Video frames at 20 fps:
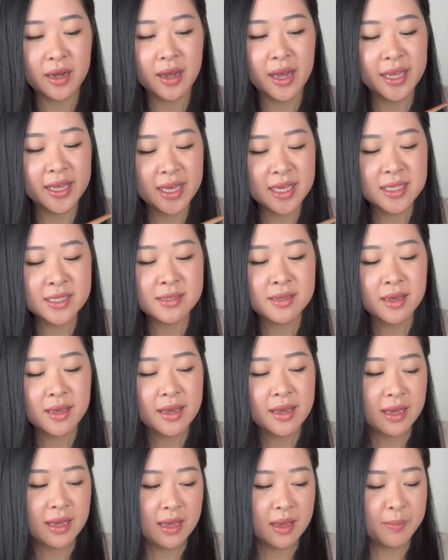I guess
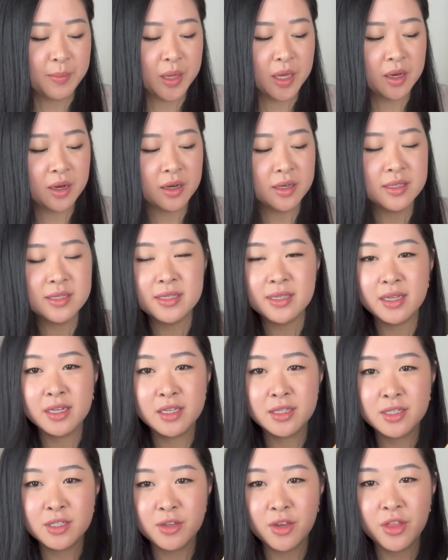because it
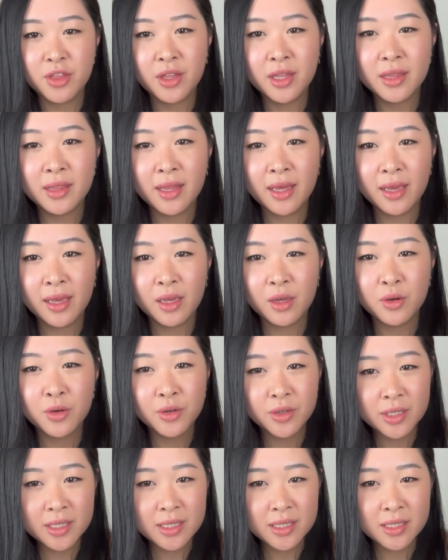is so thin they
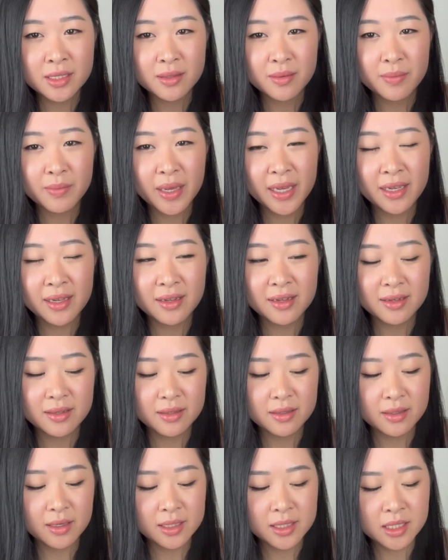couldn't make it
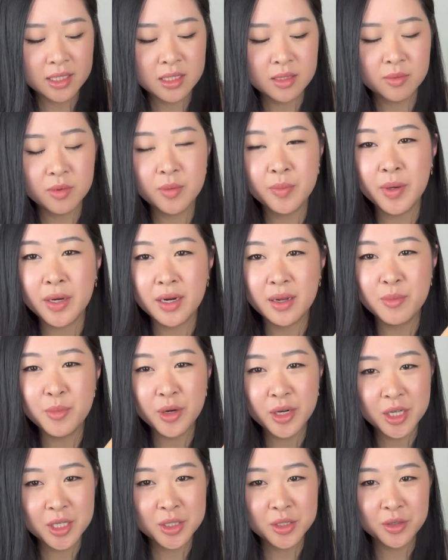adjustable, but I'm
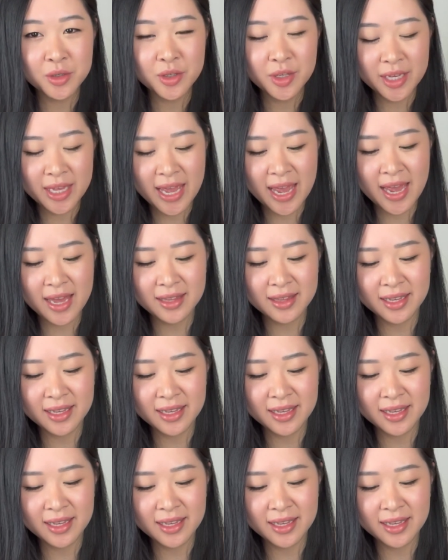pretty sure you can.